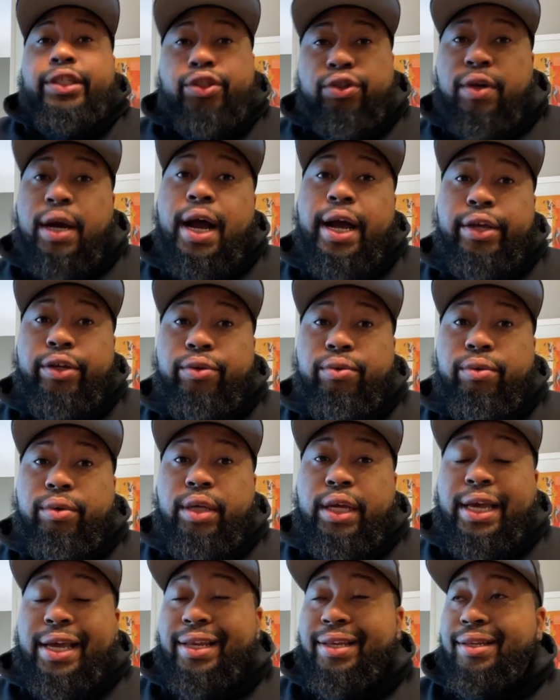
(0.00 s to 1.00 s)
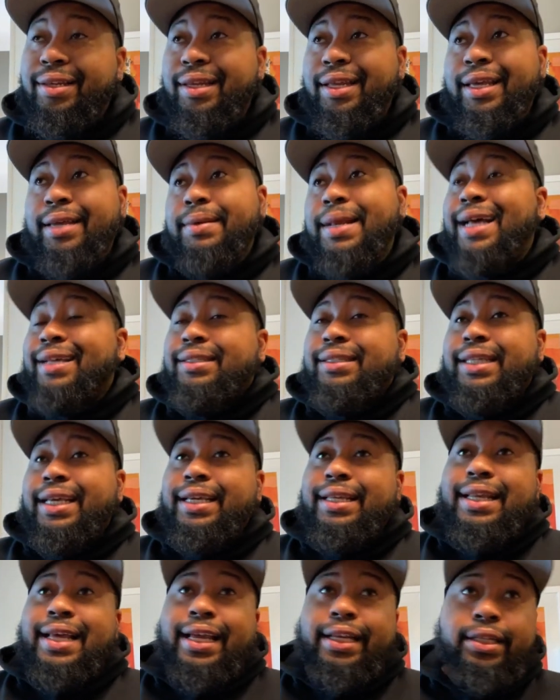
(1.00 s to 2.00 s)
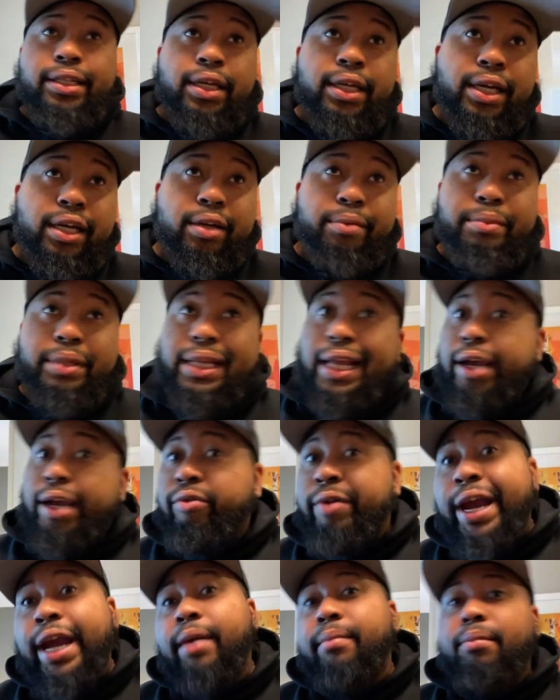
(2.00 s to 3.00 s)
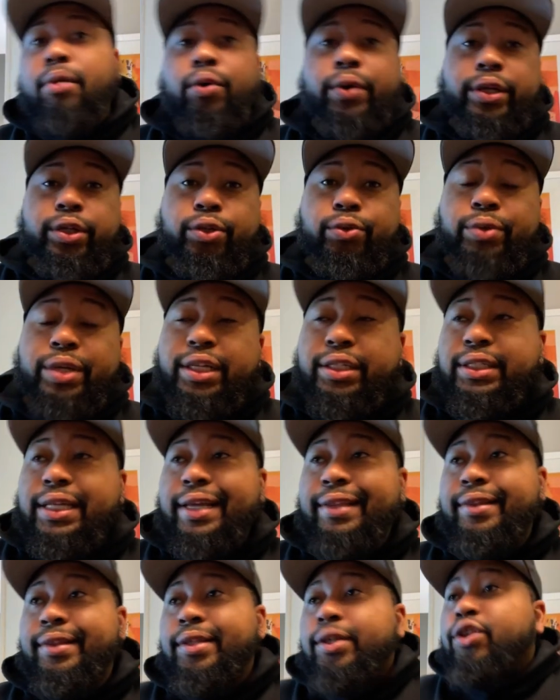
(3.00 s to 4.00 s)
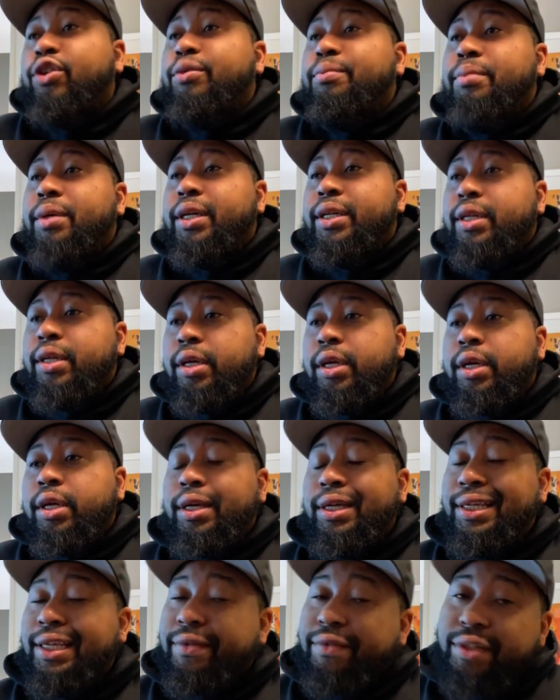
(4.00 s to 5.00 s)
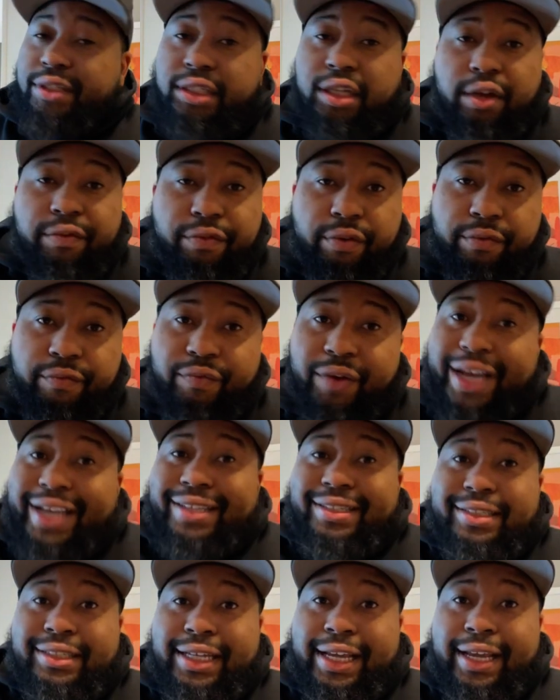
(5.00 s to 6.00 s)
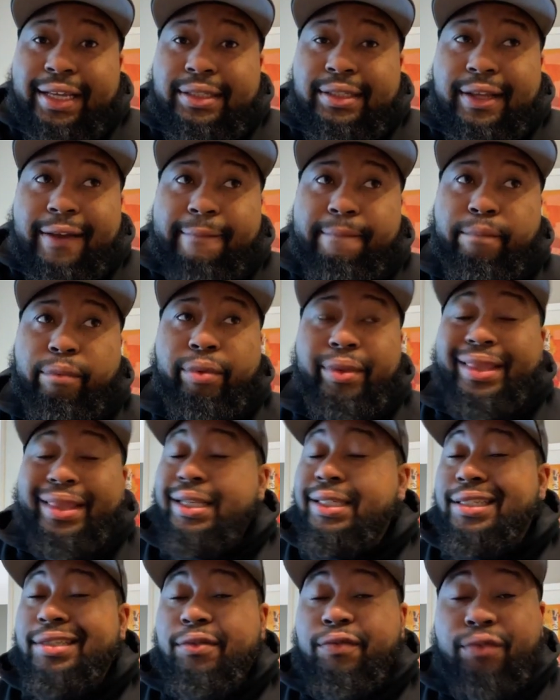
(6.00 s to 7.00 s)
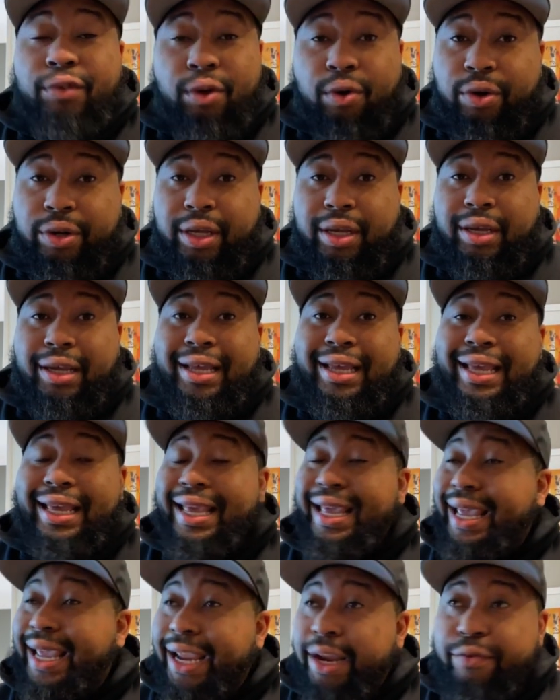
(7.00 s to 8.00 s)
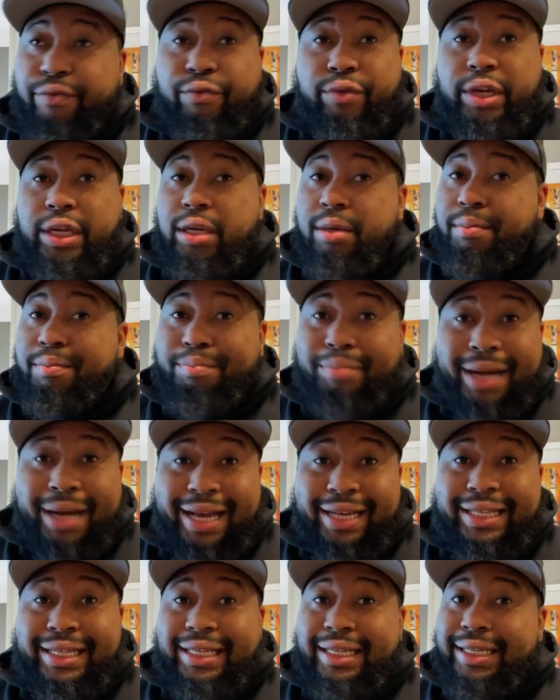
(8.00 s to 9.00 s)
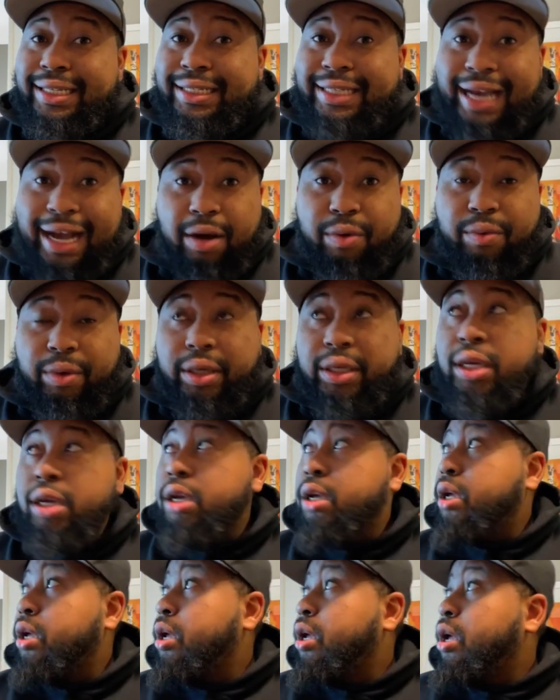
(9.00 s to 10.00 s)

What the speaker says: might try you. And not saying that you're gonna be like Rambo and do this and third, but give yourself a fighting chance. This is Florida. Everybody got one.